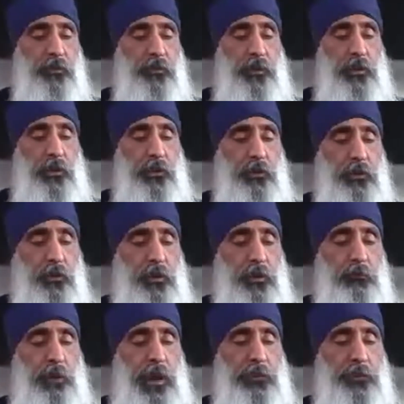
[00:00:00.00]
you're not
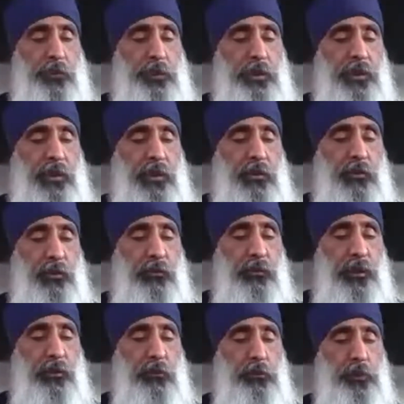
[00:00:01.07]
imagining it or trying
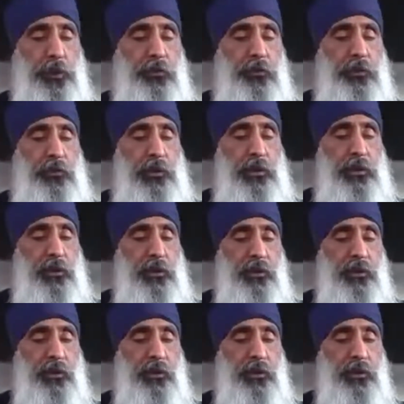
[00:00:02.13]
to picture it.